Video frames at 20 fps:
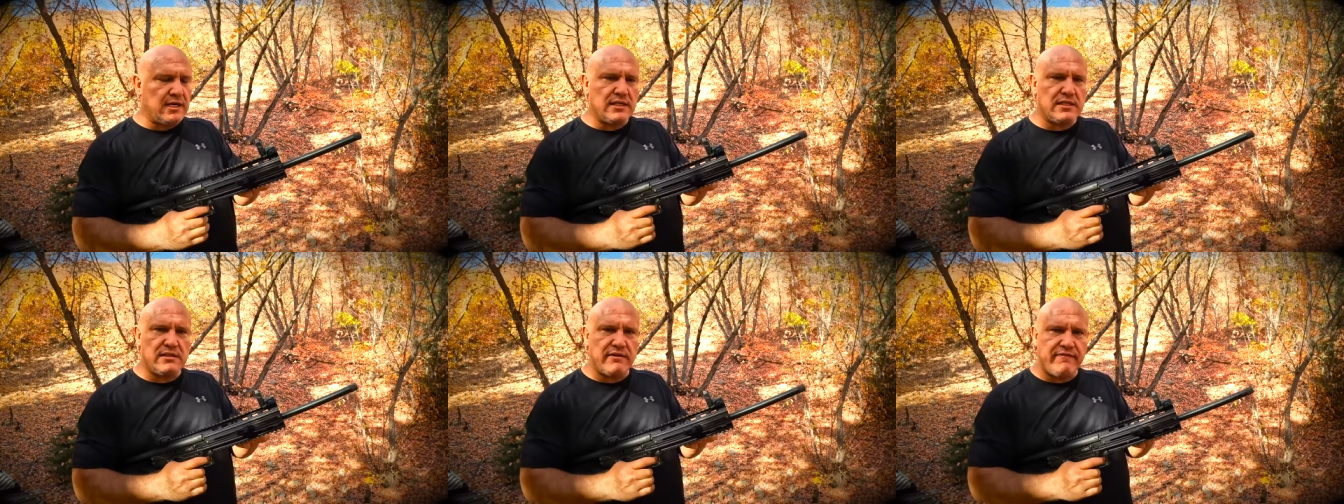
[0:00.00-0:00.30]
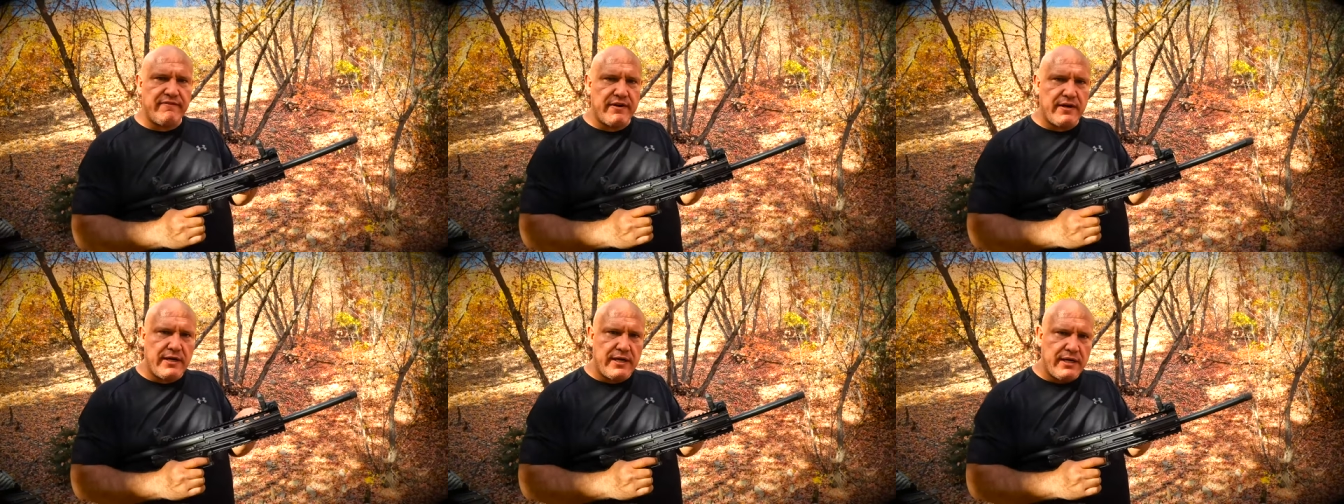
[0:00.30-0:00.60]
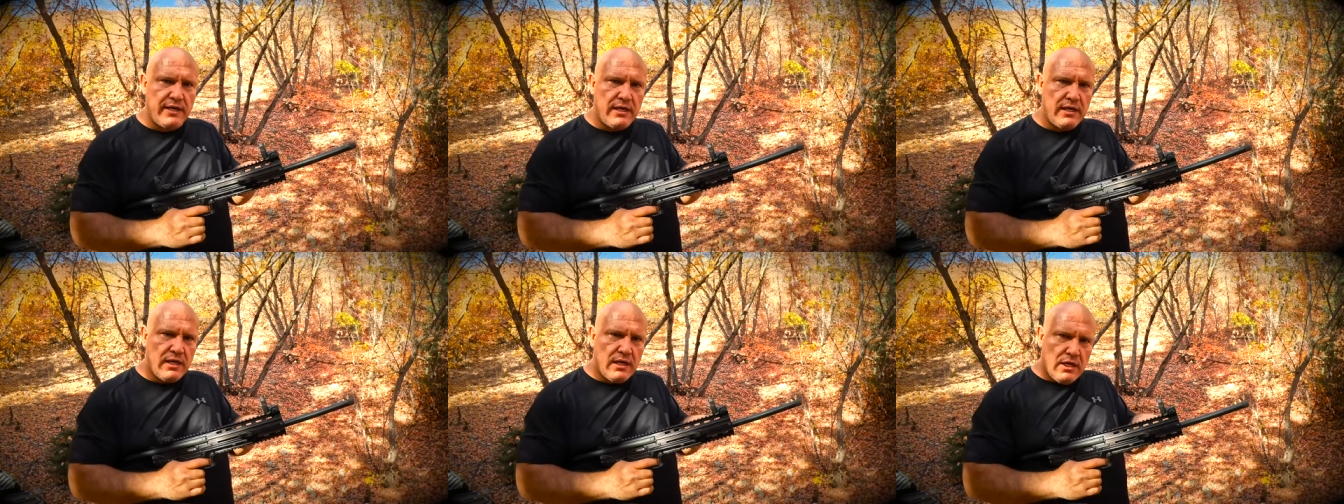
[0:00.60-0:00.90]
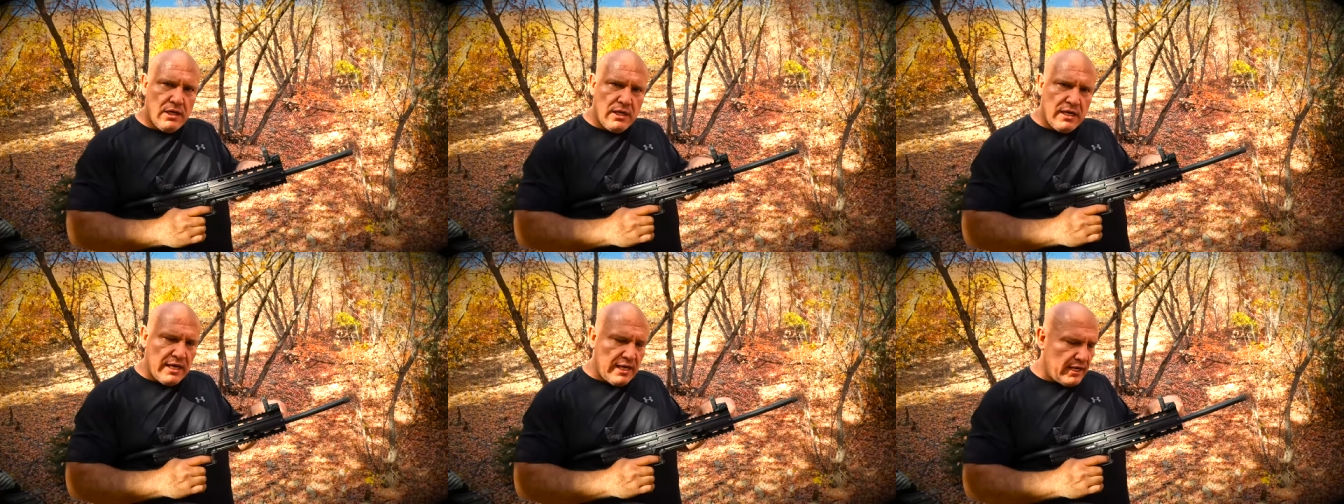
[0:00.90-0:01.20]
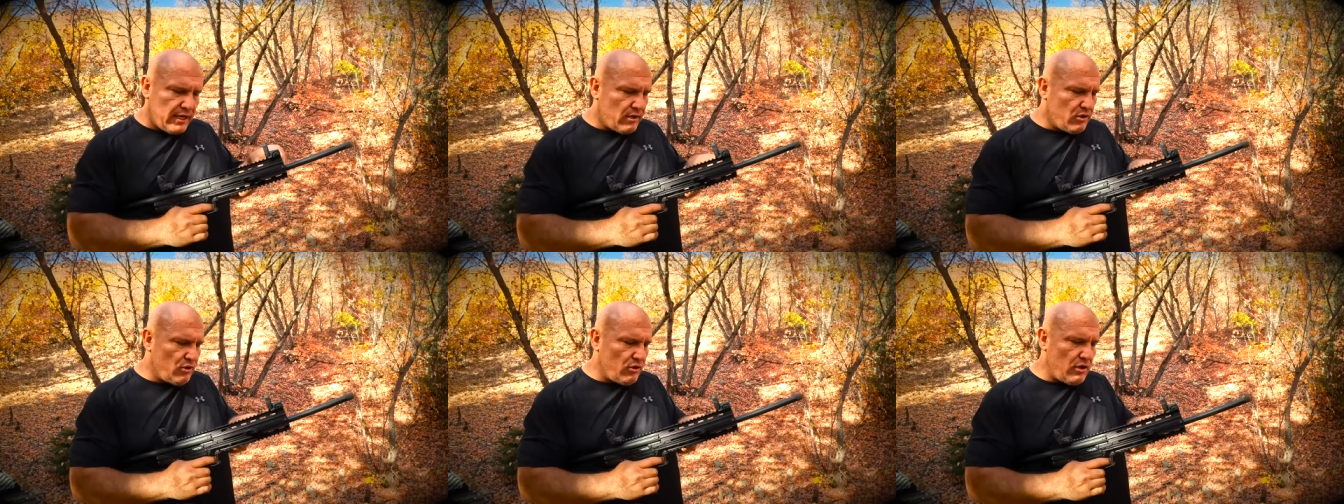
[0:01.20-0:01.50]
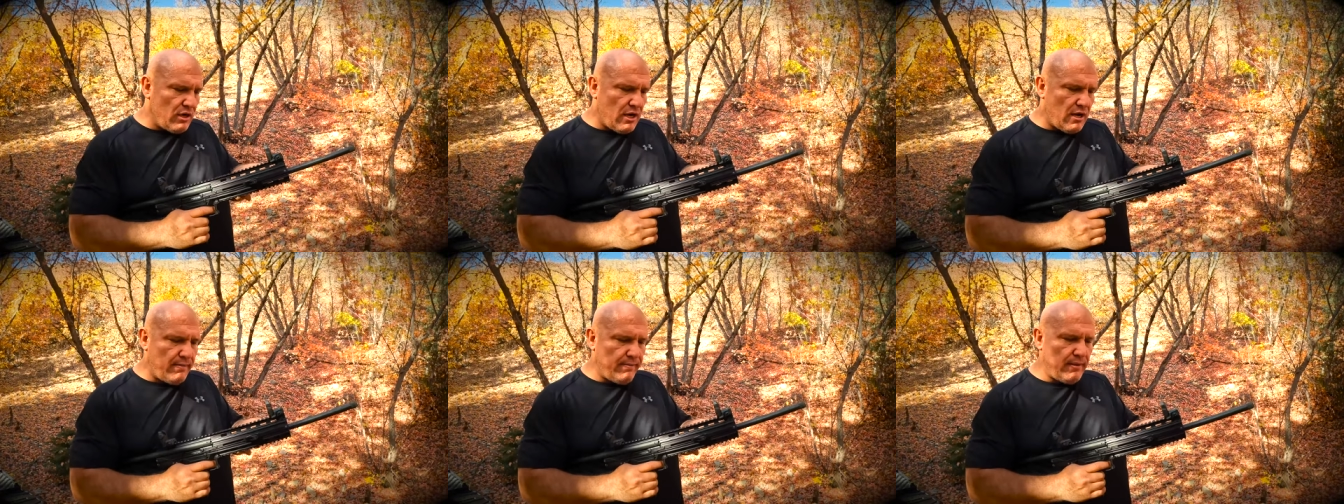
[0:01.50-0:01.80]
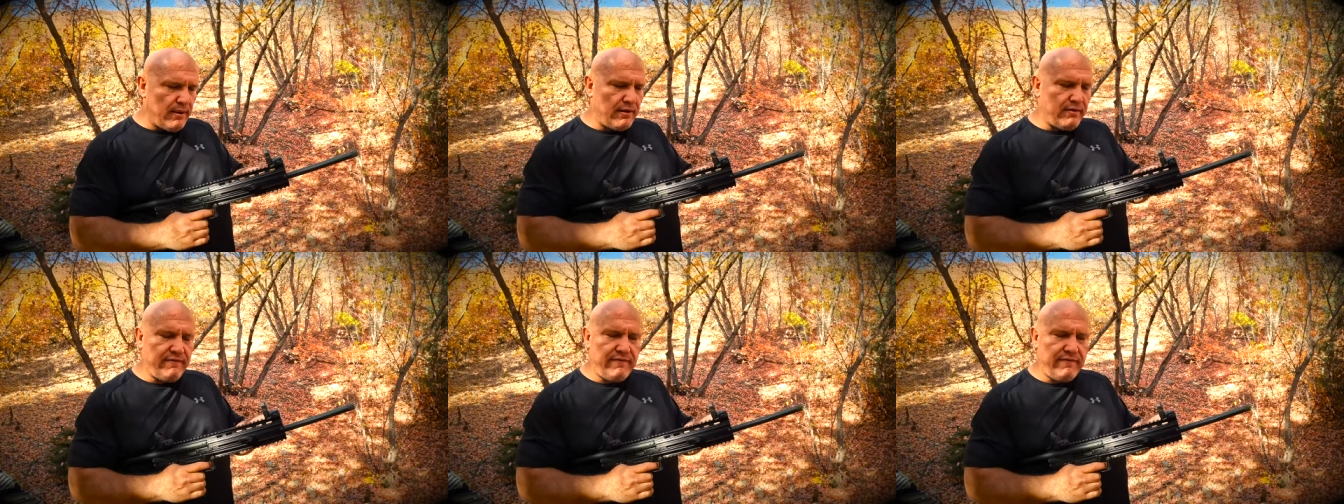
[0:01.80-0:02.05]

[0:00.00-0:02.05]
It's a very ergonomic,